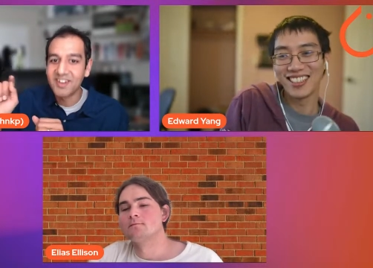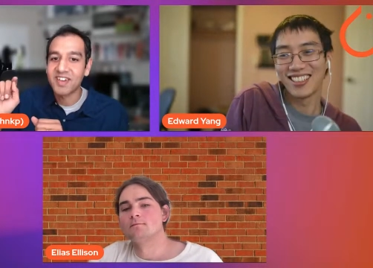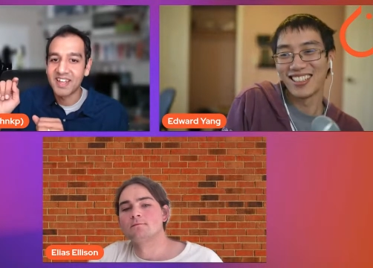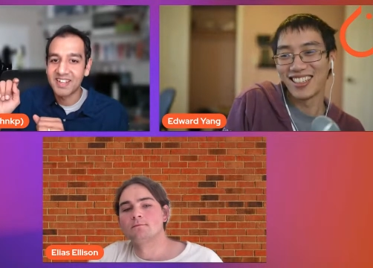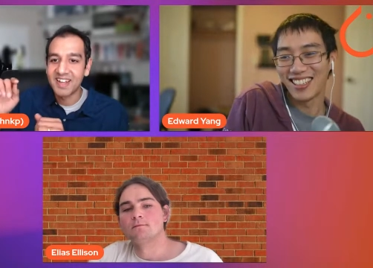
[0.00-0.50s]

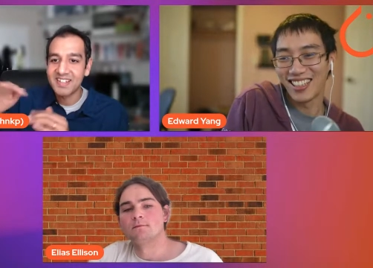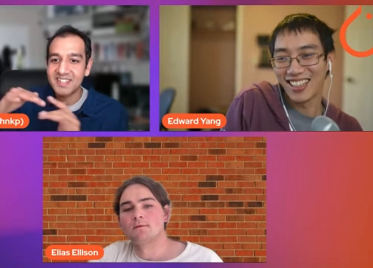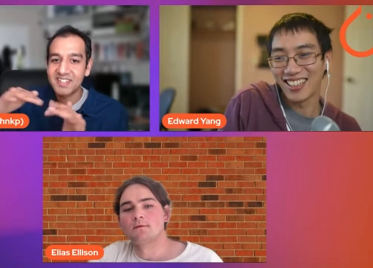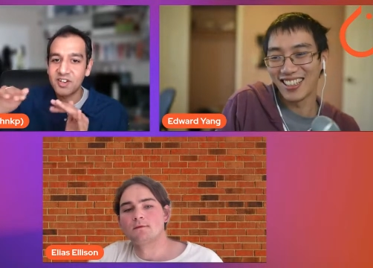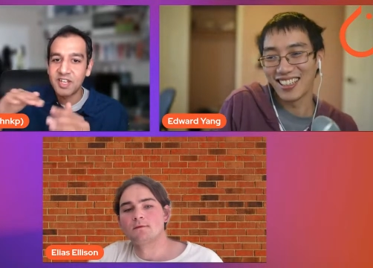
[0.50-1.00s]
Speaker 1: Okay,
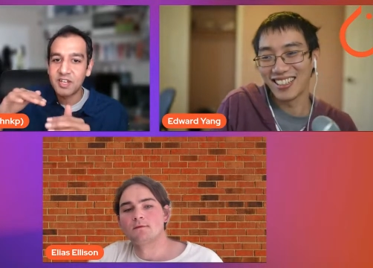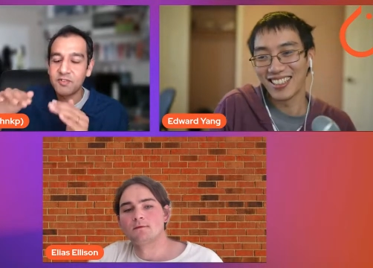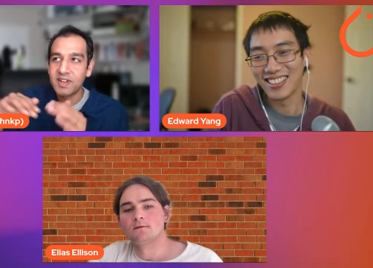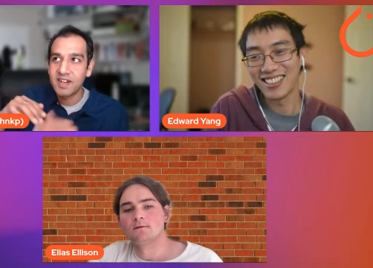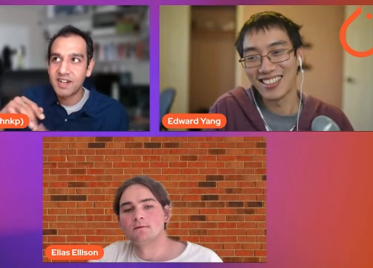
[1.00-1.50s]
that's your
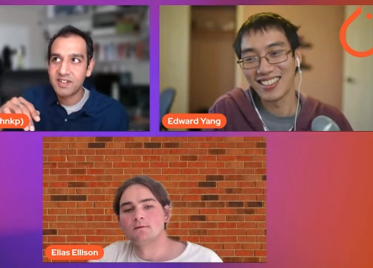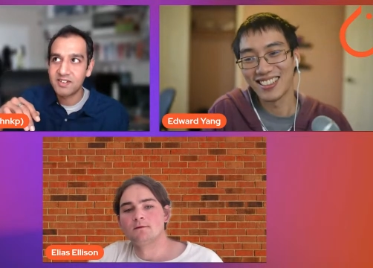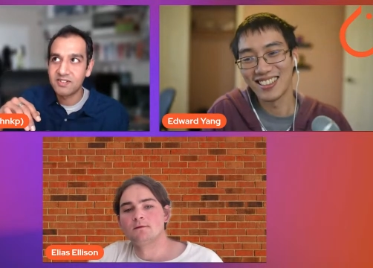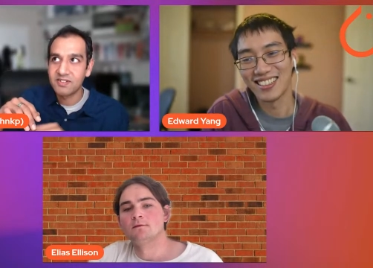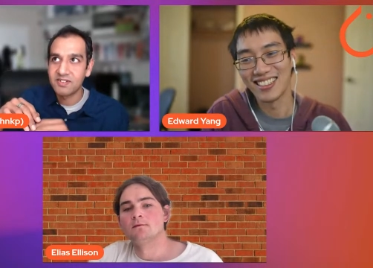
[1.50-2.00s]
equivalent
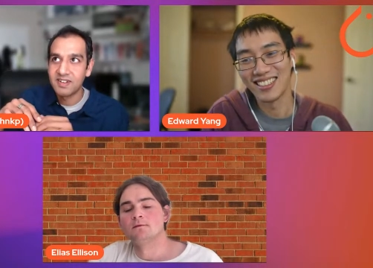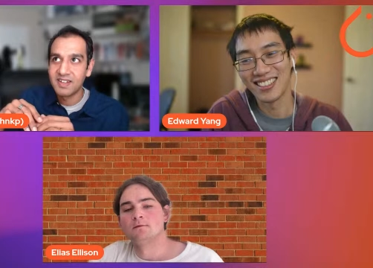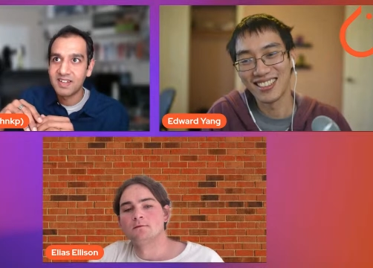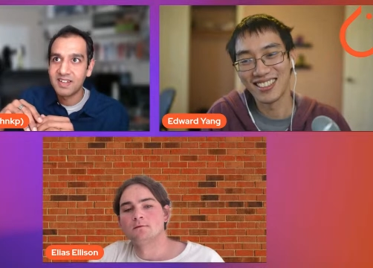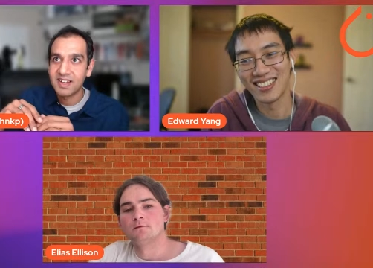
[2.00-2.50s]
to,
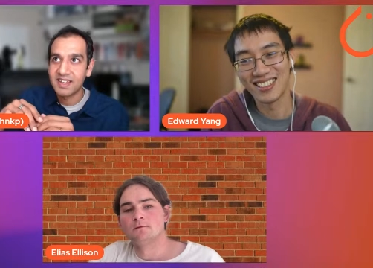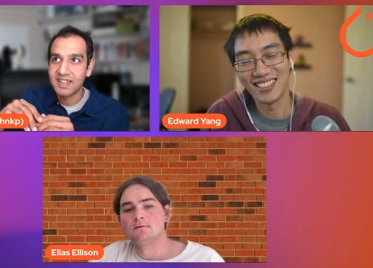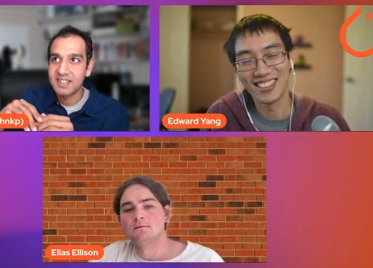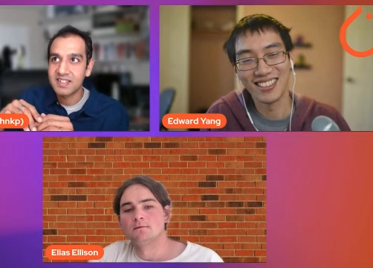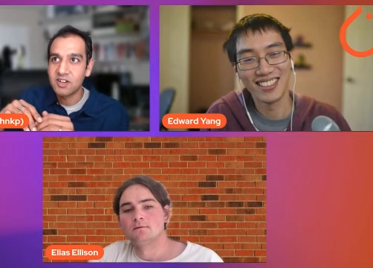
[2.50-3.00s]
I
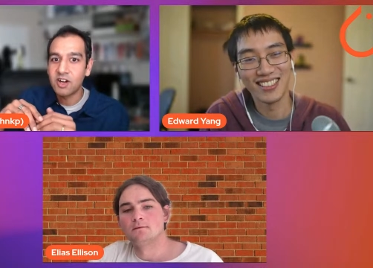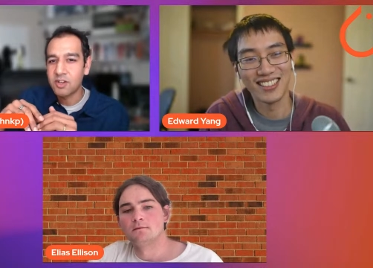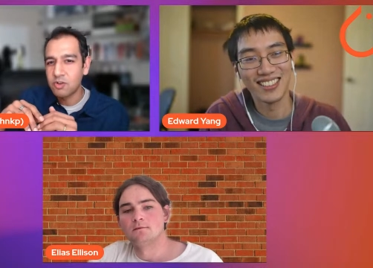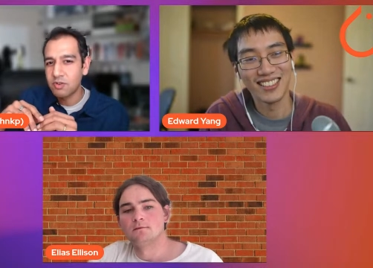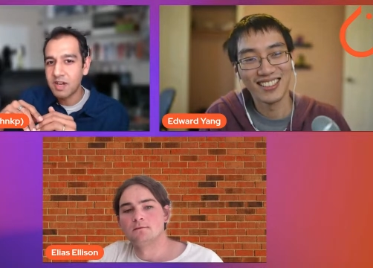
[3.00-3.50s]
guess,
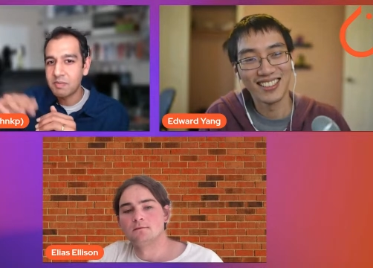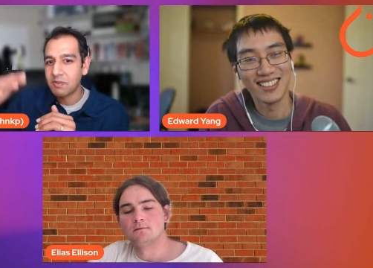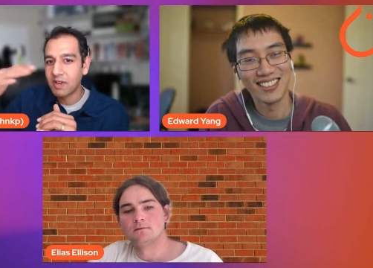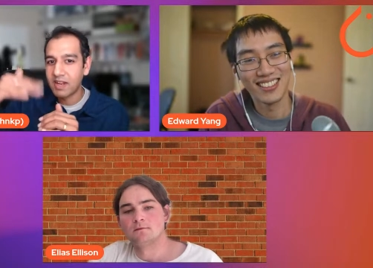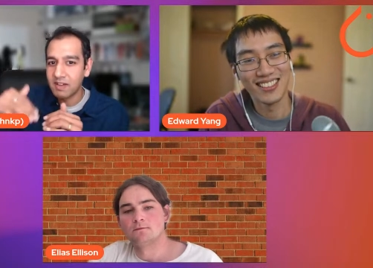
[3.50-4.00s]
not CUDA
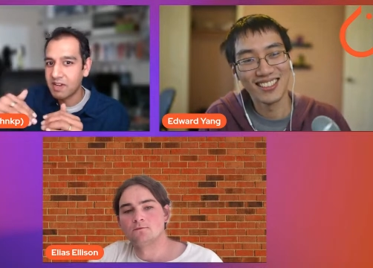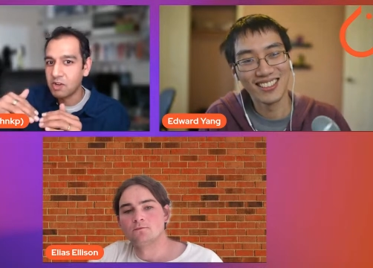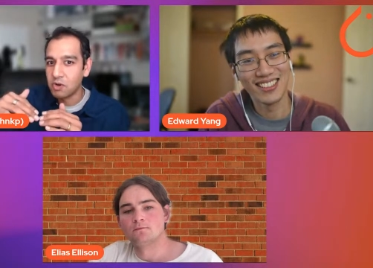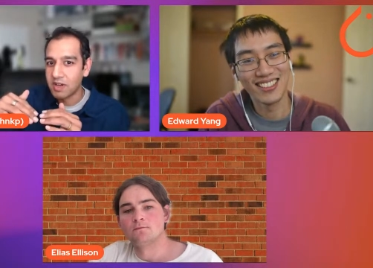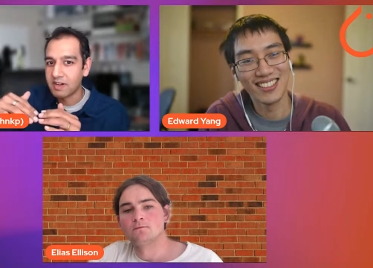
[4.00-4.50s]
but one level
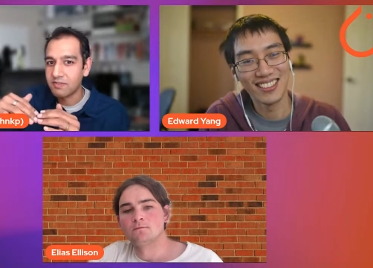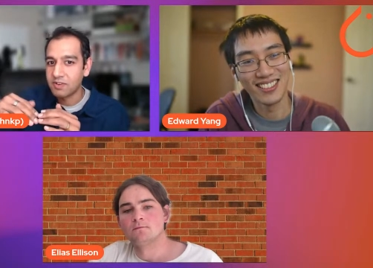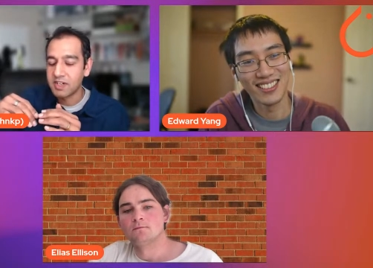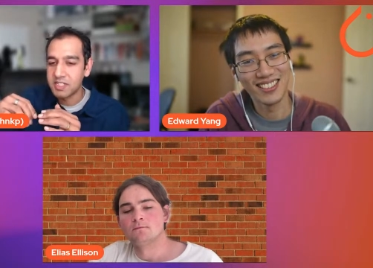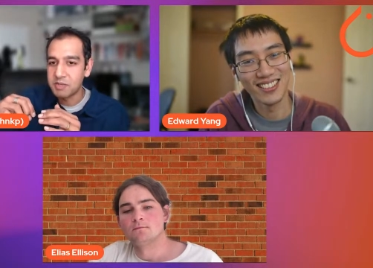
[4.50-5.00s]
lower
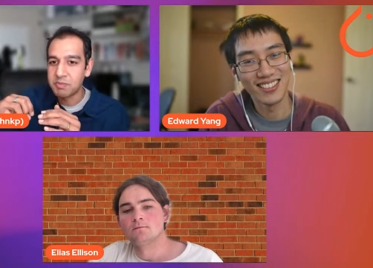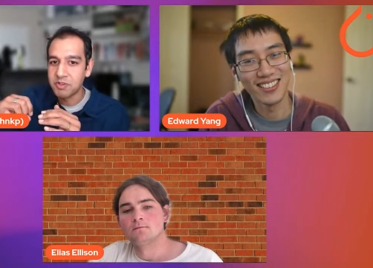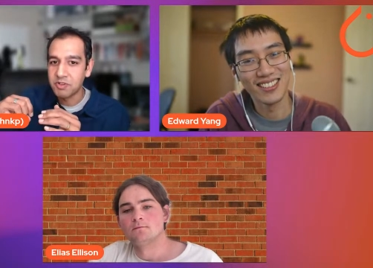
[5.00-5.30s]
for a GPU